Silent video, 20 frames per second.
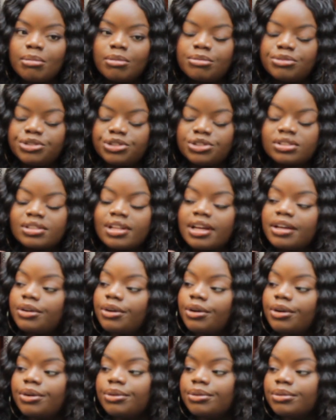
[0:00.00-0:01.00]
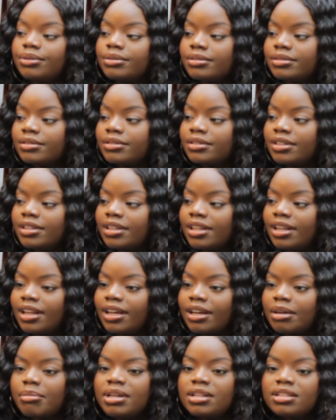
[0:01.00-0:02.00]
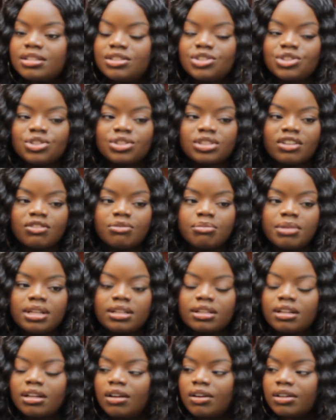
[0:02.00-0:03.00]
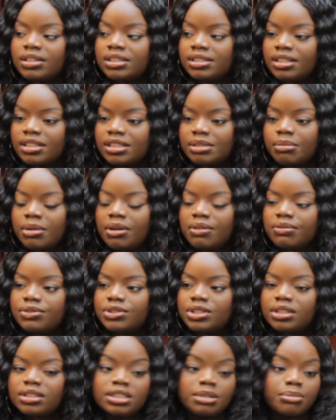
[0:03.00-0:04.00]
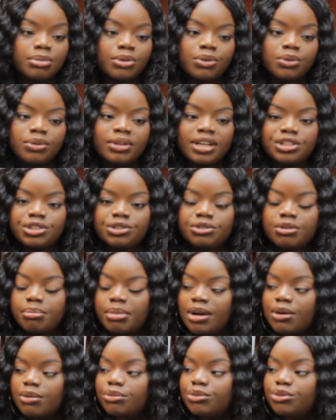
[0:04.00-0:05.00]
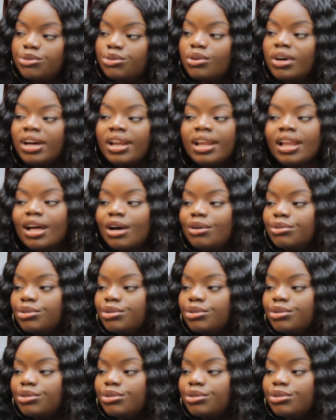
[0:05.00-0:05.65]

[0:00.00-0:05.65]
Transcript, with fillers: mom is just like go. Mm. Like many decisions I've made in the last six months, the typical Nigerian parent would not allow